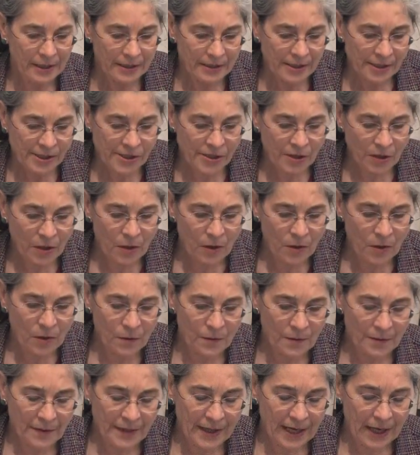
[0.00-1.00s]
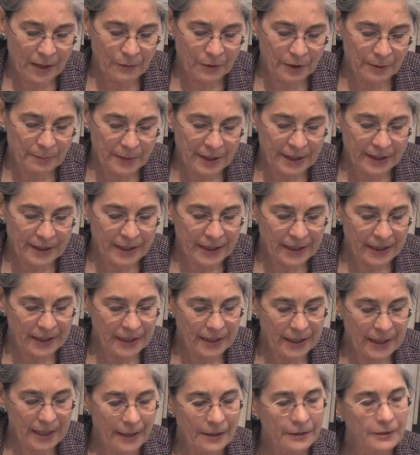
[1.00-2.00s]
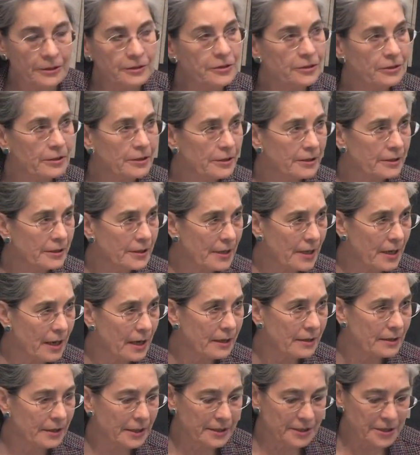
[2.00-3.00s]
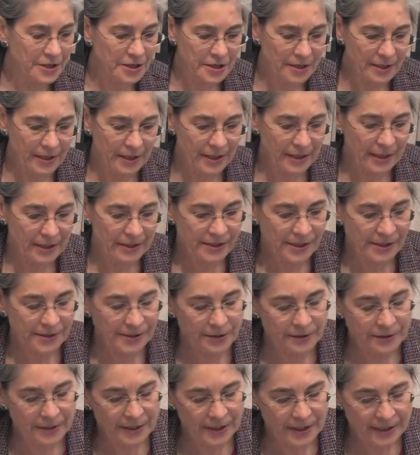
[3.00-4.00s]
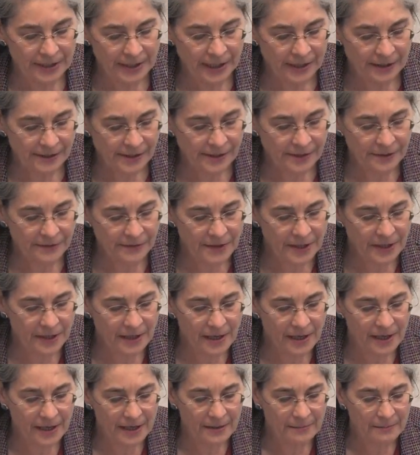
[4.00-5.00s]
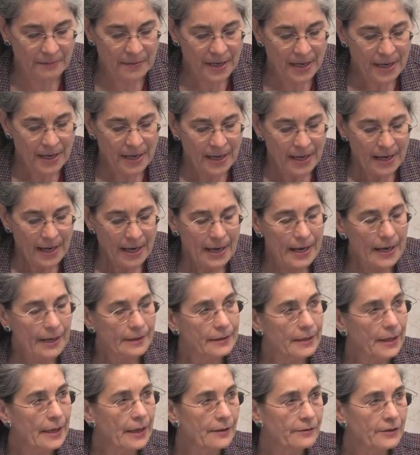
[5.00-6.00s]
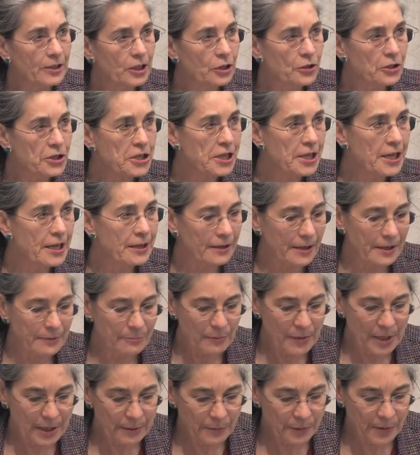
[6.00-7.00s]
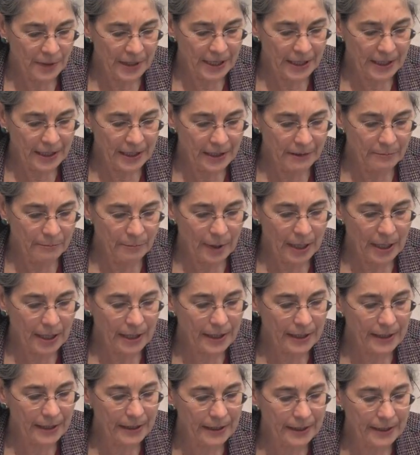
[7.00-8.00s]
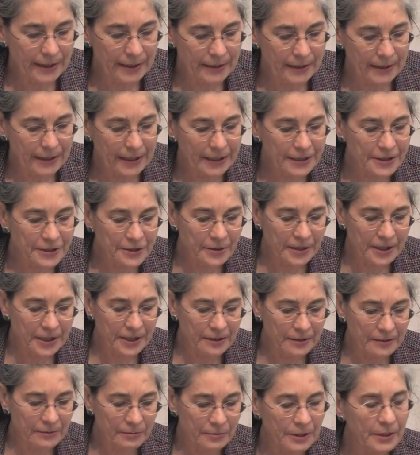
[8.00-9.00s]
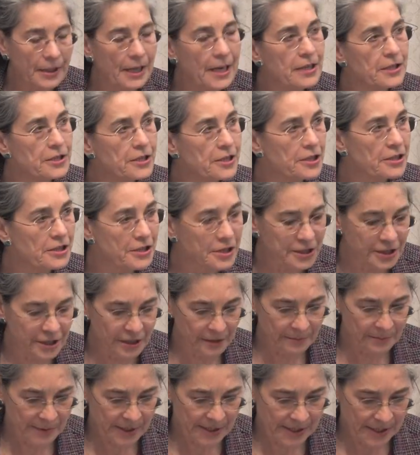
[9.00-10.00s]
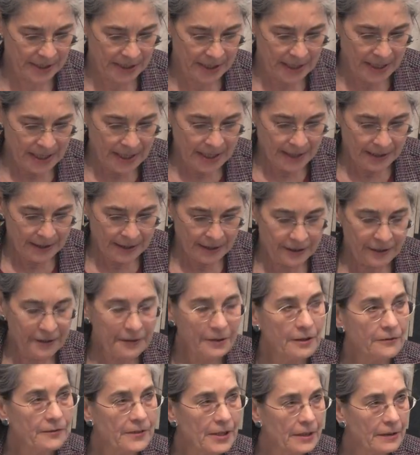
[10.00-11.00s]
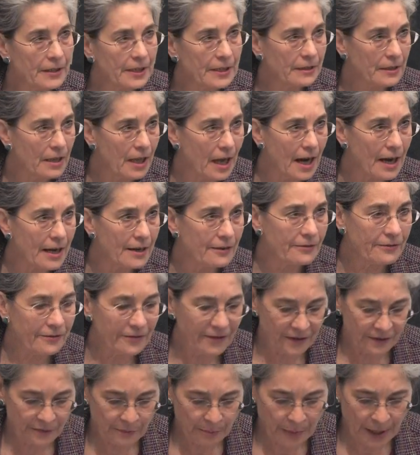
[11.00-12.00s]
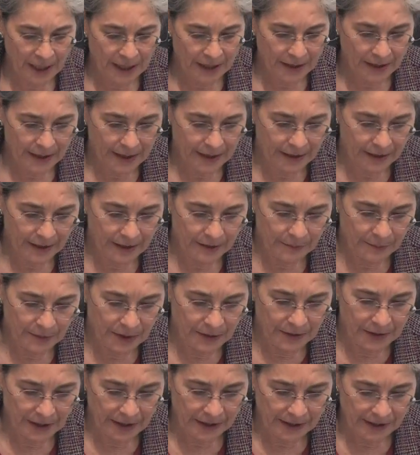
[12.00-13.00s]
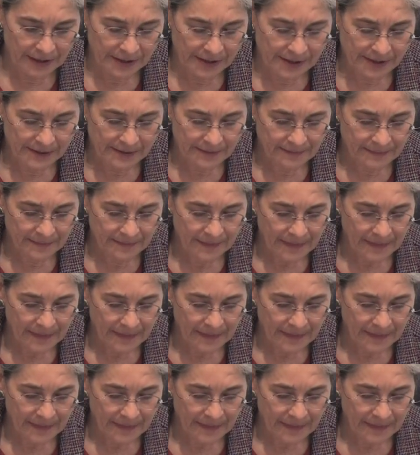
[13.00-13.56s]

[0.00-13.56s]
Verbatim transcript: So that would be the elder knowledge that has stood the test of time and the evolutionary memory embodied in the intricate relationships that are the very life of biotic communities.